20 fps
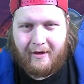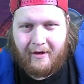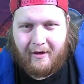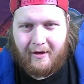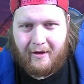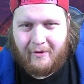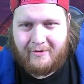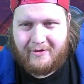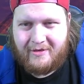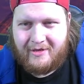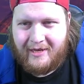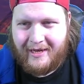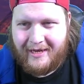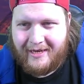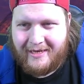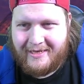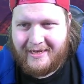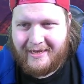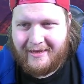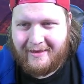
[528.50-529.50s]
Who's
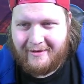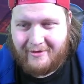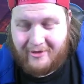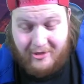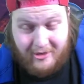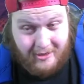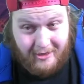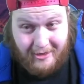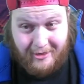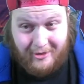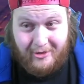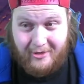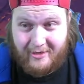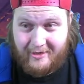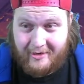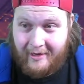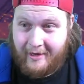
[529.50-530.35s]
next? They're just. They're just.